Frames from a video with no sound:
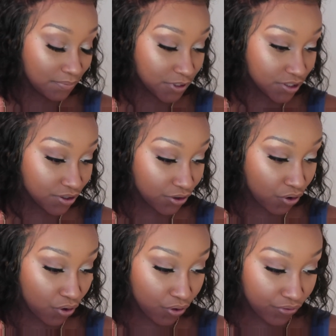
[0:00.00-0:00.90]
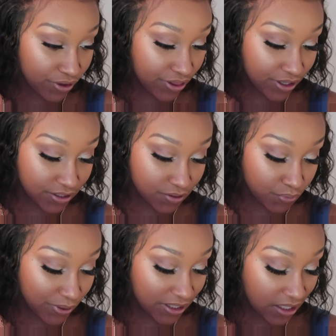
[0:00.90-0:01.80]
I'm just gonna go over this
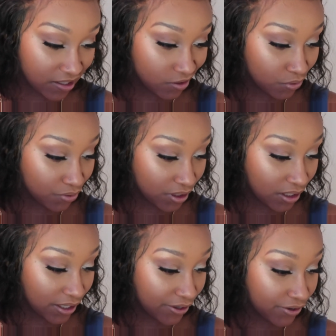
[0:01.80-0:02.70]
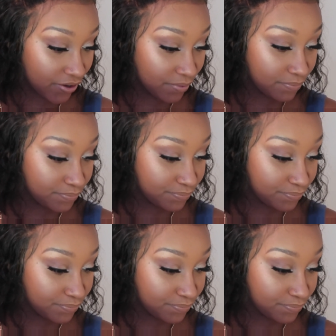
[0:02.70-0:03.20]
with a little glitter.